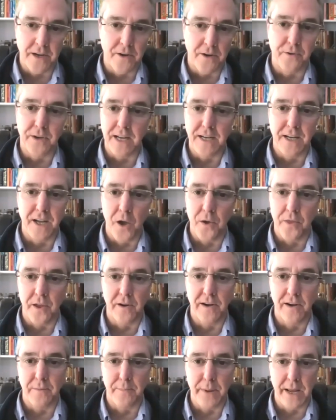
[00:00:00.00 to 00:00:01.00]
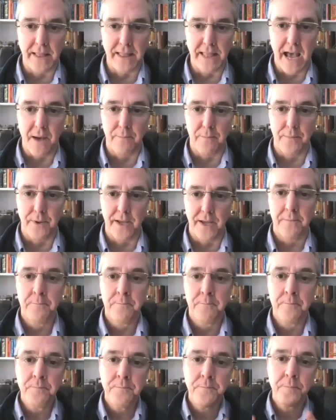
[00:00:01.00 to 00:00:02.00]
I don't need to go there and debate that. But
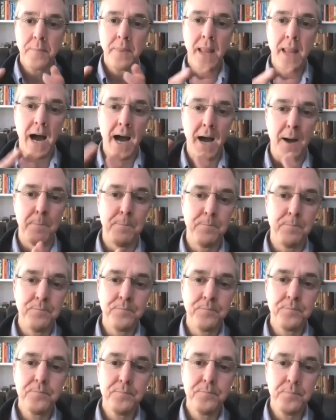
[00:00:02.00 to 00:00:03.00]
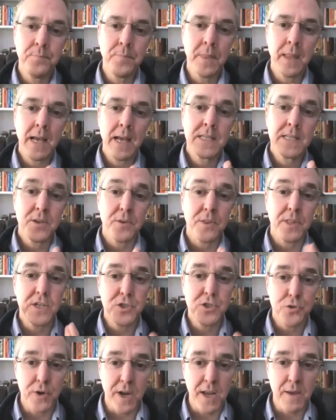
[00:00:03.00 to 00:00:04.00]
so
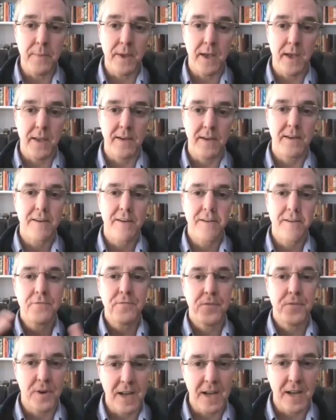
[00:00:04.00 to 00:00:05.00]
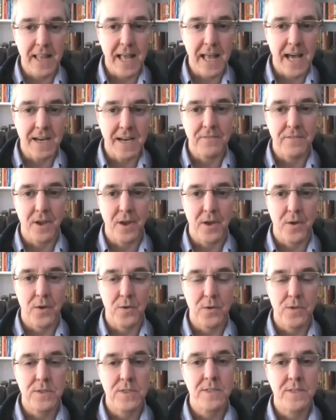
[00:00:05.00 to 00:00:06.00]
the treatment for a lot of
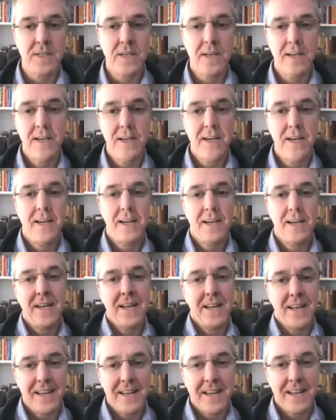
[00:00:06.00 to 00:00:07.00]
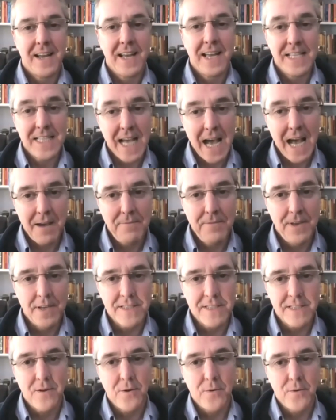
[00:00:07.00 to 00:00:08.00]
those is
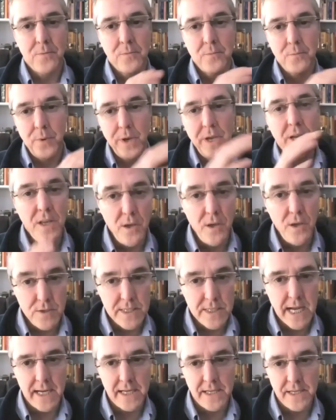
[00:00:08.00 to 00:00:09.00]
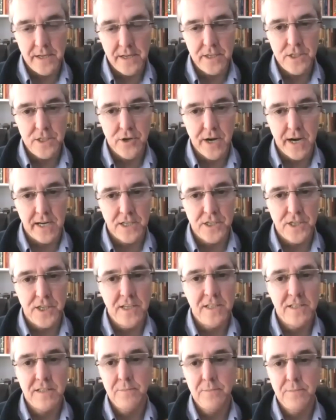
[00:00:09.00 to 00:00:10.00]
obvious. So we can use dietary
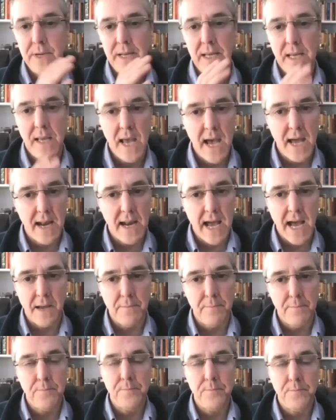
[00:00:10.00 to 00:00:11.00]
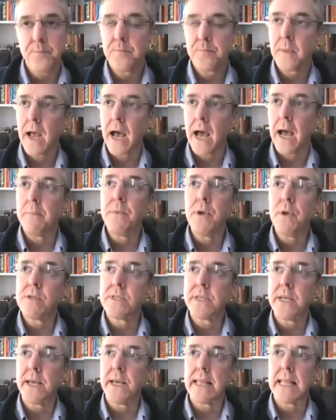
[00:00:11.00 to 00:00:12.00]
strategies, but again, I'm I'm
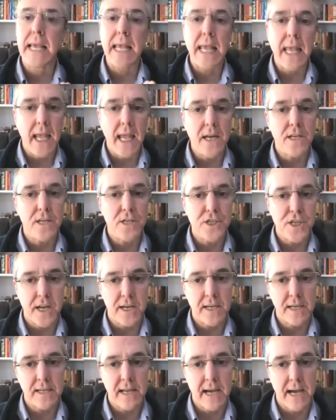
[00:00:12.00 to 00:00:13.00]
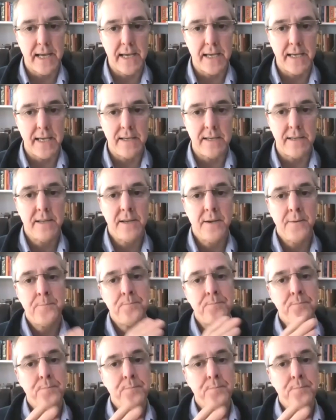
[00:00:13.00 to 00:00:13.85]
using the ketogenic diet